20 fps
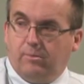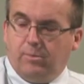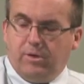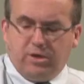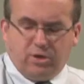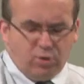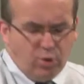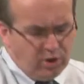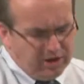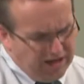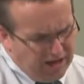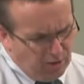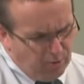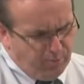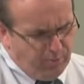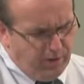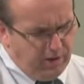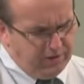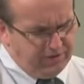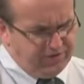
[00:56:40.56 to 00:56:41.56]
May God
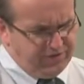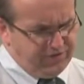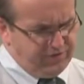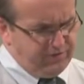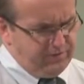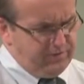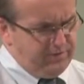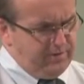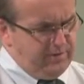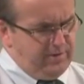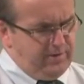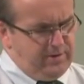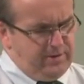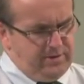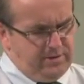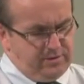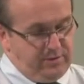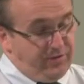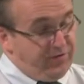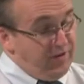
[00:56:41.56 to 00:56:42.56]
help us
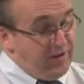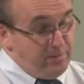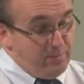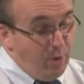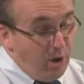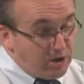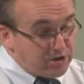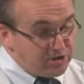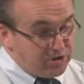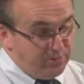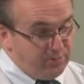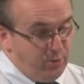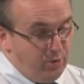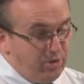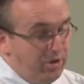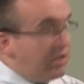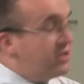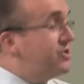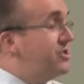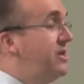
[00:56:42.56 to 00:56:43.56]
to think much
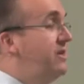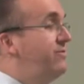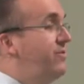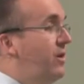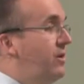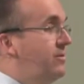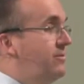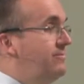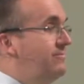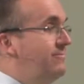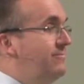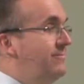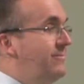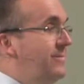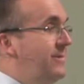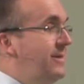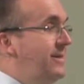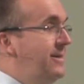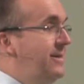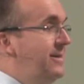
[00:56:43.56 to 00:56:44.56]
upon our Savior,
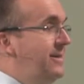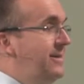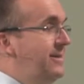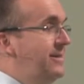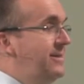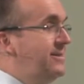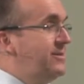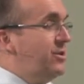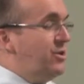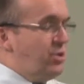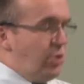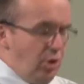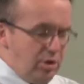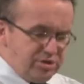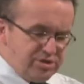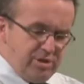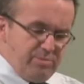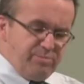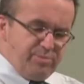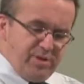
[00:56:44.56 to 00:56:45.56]
to
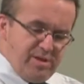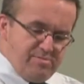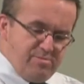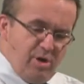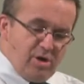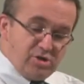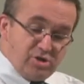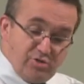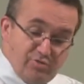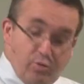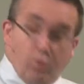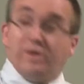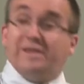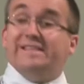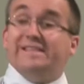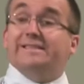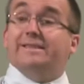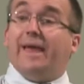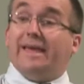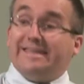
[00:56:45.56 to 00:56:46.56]
contemplate much of what
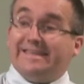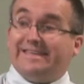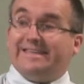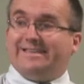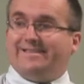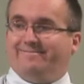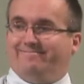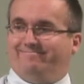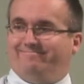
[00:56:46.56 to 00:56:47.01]
he's like,